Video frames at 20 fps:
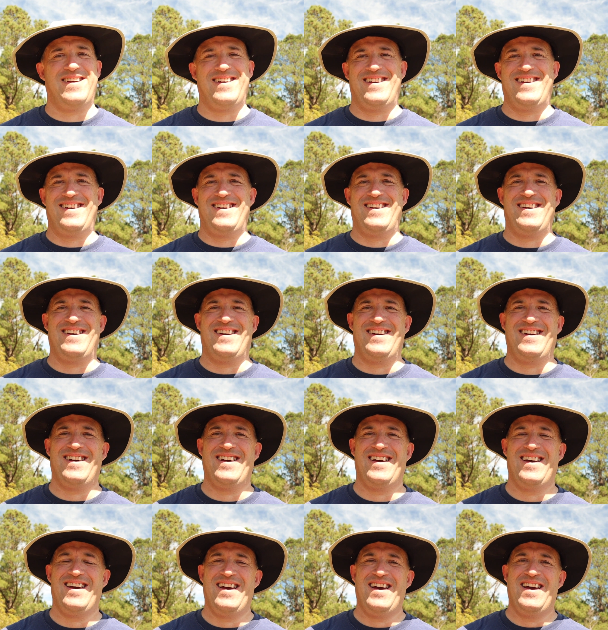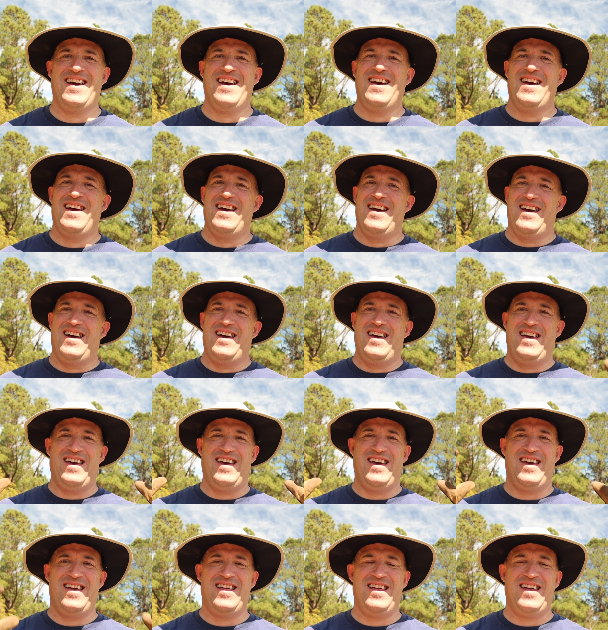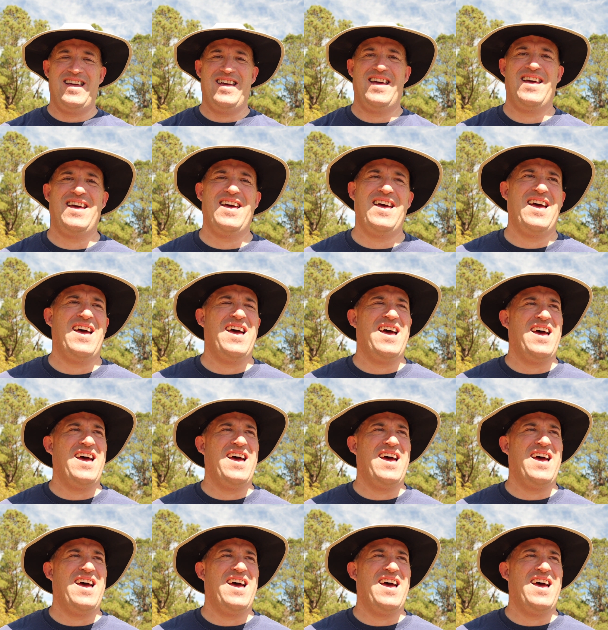No one is speaking in this clip.